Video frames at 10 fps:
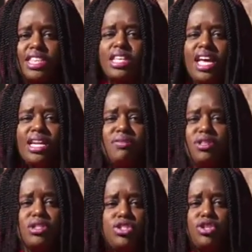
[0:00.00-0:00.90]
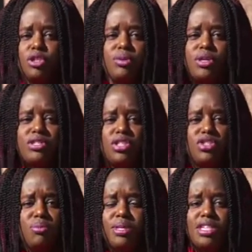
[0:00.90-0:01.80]
They're not leaving the church because the
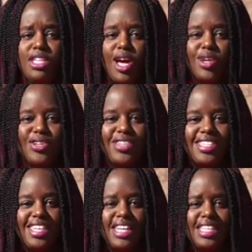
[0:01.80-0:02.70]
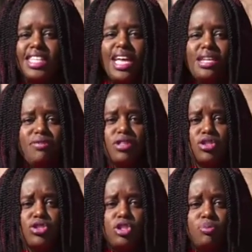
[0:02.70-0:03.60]
sermons are not good. They're not leaving
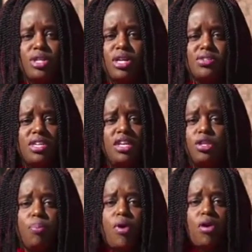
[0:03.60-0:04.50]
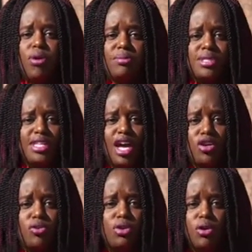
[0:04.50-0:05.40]
the church because the programs are
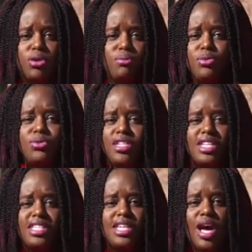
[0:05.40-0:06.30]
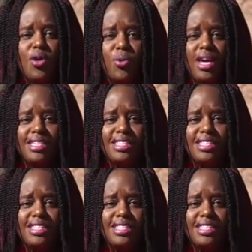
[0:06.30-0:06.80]
not good or the music is not great.